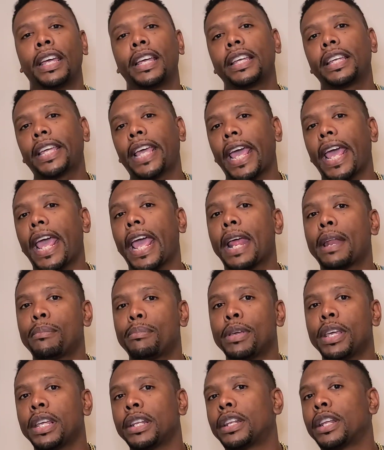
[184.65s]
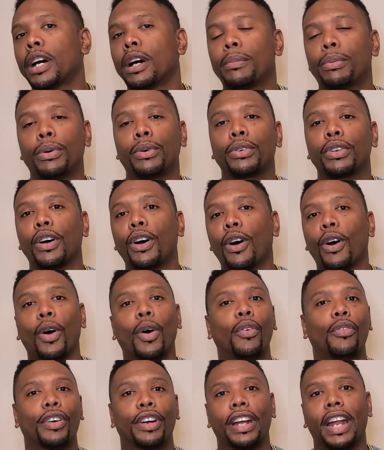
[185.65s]
can be doubled
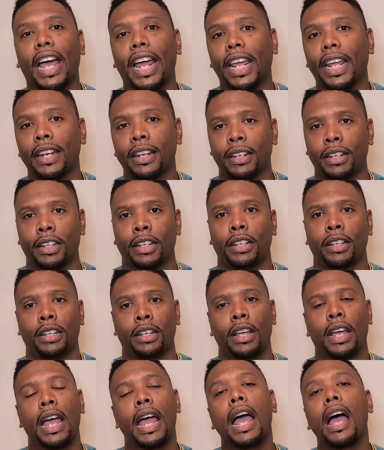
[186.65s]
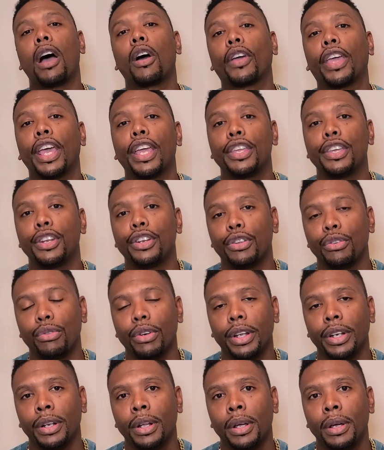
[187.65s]
overnight. How can you do it?